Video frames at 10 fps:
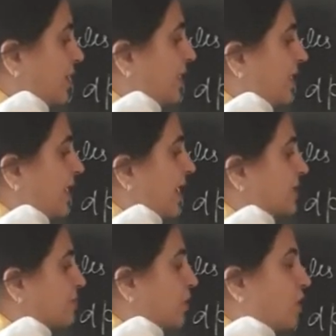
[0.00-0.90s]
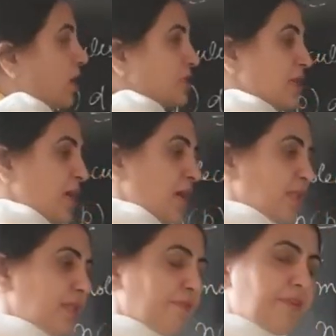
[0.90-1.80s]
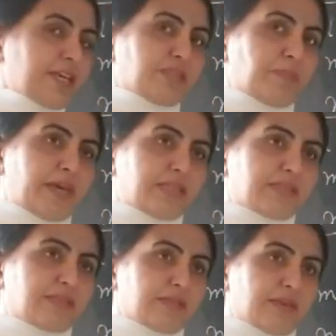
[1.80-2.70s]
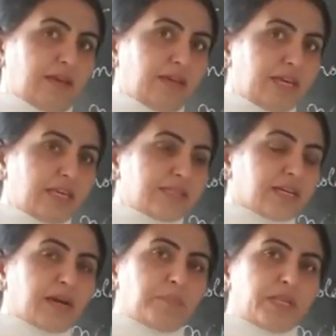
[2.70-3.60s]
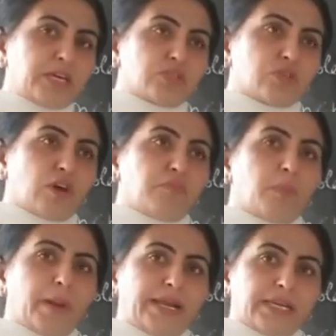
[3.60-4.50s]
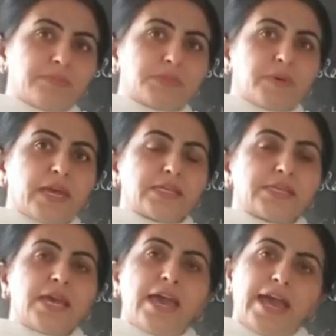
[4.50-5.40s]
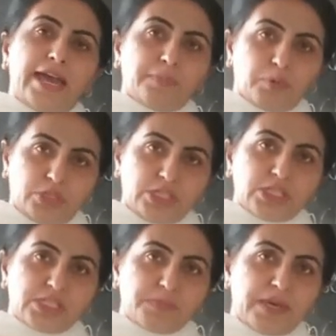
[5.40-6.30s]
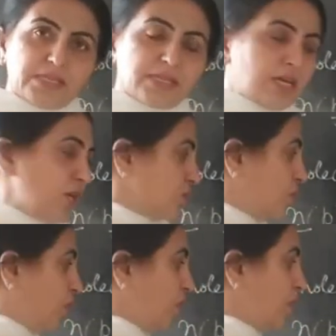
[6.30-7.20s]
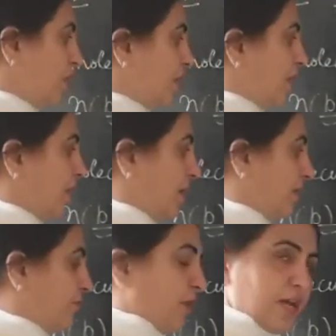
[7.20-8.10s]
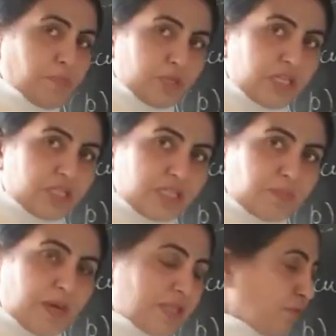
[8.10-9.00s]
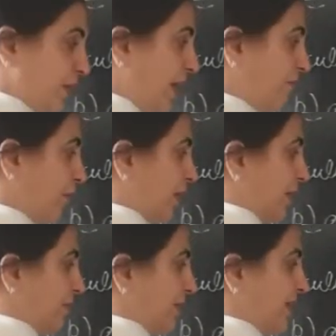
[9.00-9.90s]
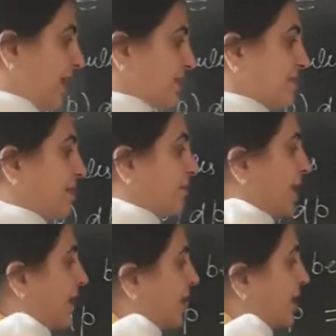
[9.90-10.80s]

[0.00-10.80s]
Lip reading: dx, because the phase space is a combination of momentum space and position space. So for position space we have volume dx, dy,